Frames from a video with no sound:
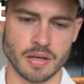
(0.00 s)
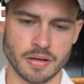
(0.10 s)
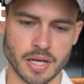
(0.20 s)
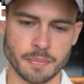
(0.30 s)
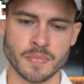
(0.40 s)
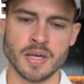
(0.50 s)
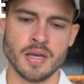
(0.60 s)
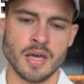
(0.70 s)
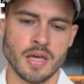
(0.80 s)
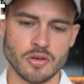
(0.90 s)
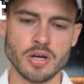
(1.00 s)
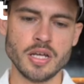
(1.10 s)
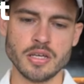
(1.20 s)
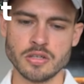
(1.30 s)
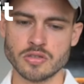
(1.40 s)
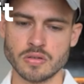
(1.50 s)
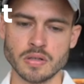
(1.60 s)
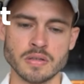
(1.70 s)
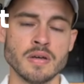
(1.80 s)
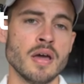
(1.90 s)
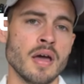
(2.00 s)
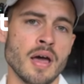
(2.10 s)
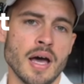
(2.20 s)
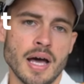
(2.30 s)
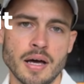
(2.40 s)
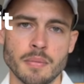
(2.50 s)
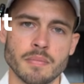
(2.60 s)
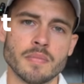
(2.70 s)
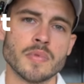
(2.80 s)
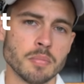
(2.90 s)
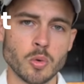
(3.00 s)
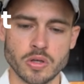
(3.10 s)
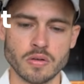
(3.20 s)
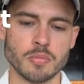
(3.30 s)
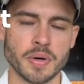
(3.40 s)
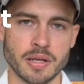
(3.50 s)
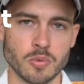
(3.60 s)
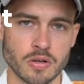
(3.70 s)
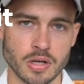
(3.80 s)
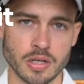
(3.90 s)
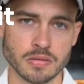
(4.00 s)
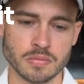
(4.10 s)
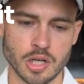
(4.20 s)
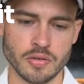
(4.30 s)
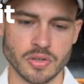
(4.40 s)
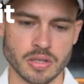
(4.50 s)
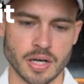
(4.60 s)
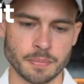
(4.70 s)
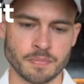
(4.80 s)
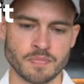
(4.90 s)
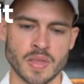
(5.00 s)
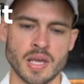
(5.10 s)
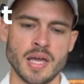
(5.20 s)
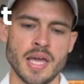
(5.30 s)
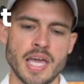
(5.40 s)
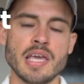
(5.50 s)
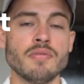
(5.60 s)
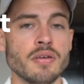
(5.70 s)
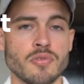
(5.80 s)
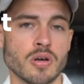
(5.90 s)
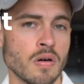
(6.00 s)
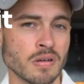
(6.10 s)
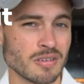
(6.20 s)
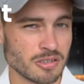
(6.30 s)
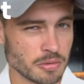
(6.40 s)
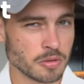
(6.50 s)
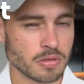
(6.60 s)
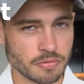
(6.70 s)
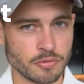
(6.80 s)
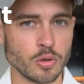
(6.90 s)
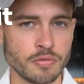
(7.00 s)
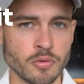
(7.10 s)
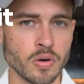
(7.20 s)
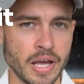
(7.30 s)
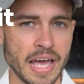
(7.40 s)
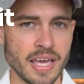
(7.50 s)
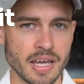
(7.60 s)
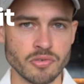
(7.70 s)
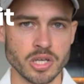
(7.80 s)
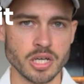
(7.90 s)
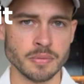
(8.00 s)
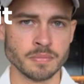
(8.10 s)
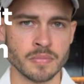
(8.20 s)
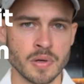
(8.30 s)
Okay? The earlier you start, the more your money will grow over time. Even if you can't contribute the full 4K every year,